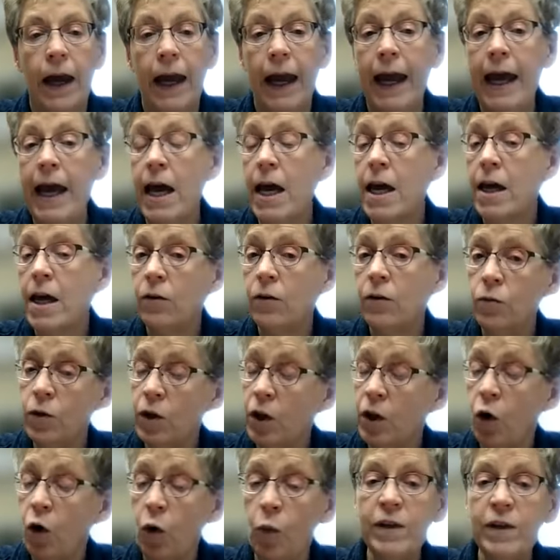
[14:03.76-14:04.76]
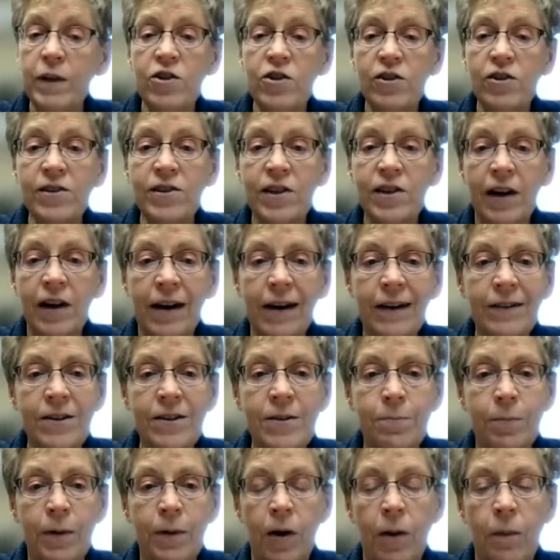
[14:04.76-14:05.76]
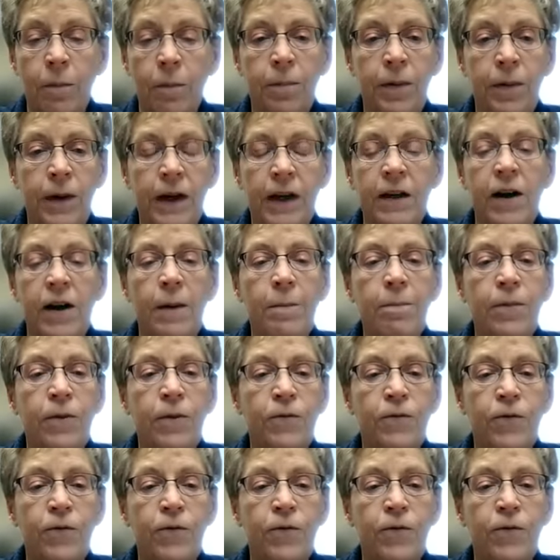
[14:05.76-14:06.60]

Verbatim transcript: And, you know, we just talked about picking up the